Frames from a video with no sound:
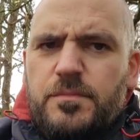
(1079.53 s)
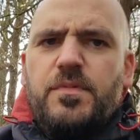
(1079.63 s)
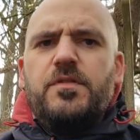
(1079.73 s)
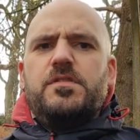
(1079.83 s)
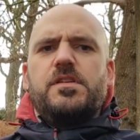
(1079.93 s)

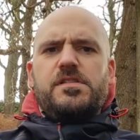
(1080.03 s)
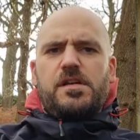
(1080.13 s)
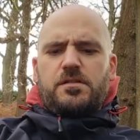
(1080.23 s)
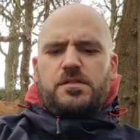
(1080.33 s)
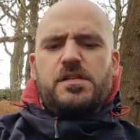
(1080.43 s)
to
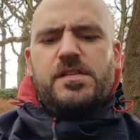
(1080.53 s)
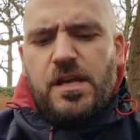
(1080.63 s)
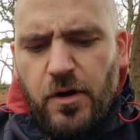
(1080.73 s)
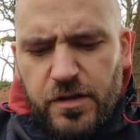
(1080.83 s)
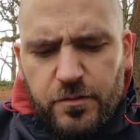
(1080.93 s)

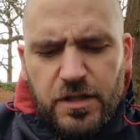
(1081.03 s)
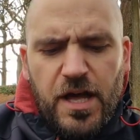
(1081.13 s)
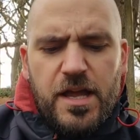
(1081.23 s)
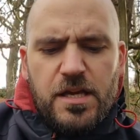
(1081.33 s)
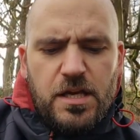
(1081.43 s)
see what they were
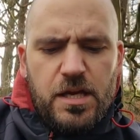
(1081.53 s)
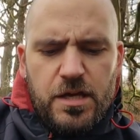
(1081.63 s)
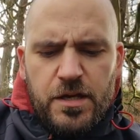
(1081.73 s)
like,